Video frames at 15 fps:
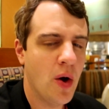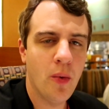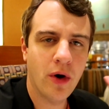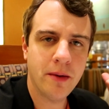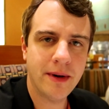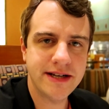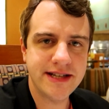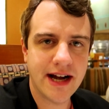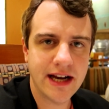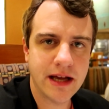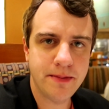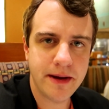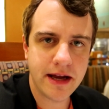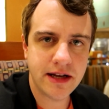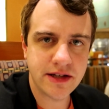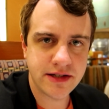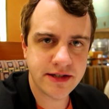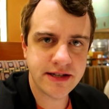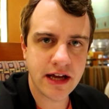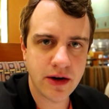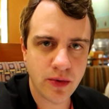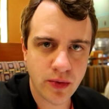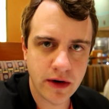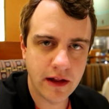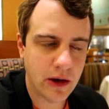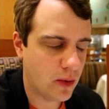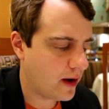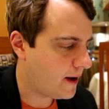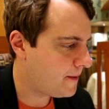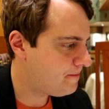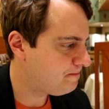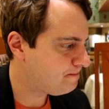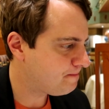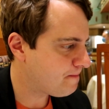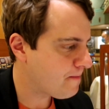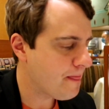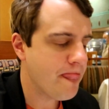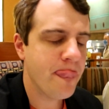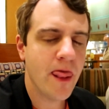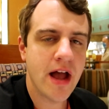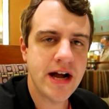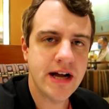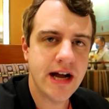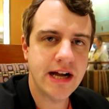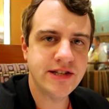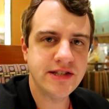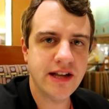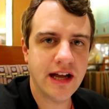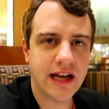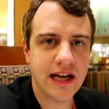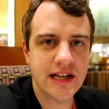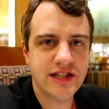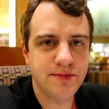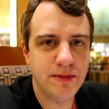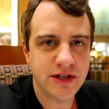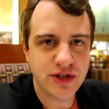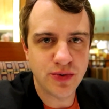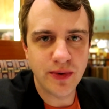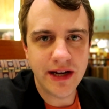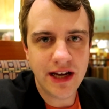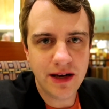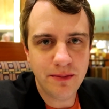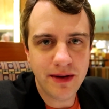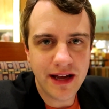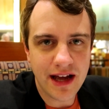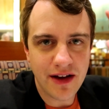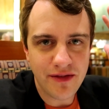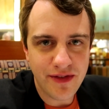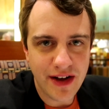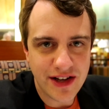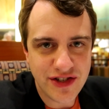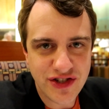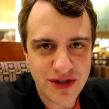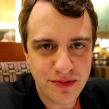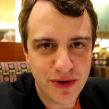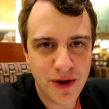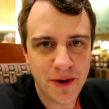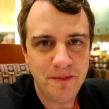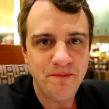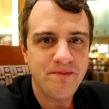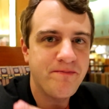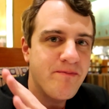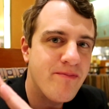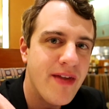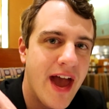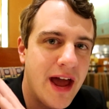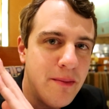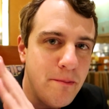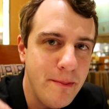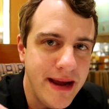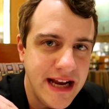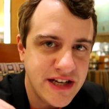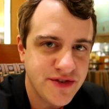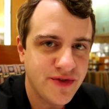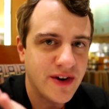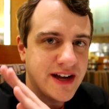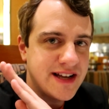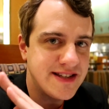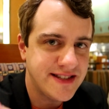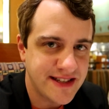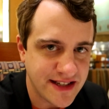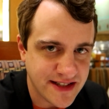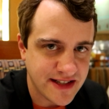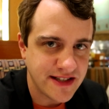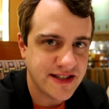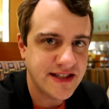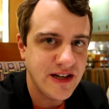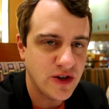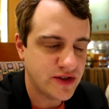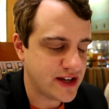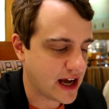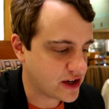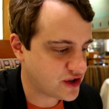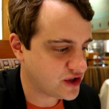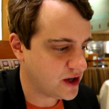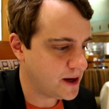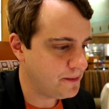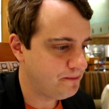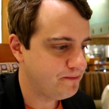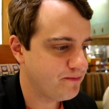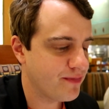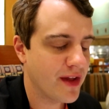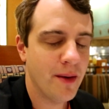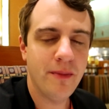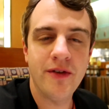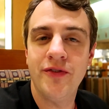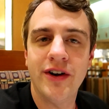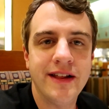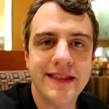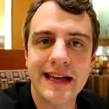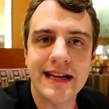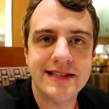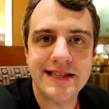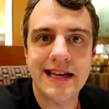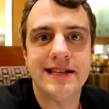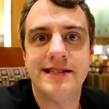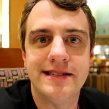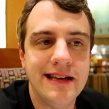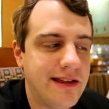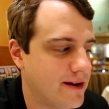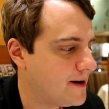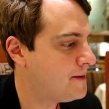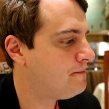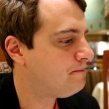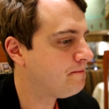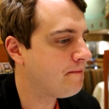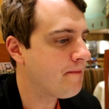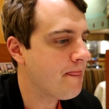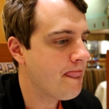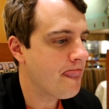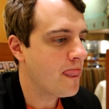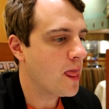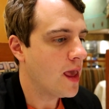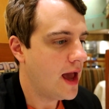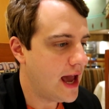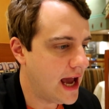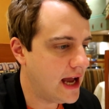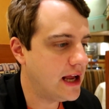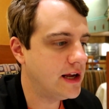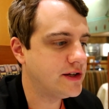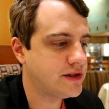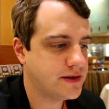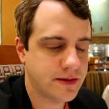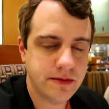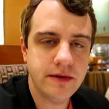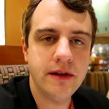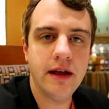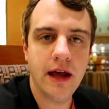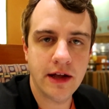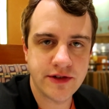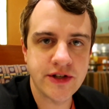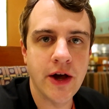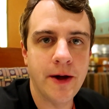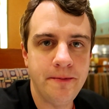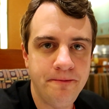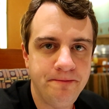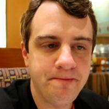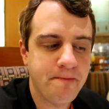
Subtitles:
One of my dining companions said it really well. It's like it's between being a vegetable and meat for consistency or texture. The funny thing is that it's neither. It's good.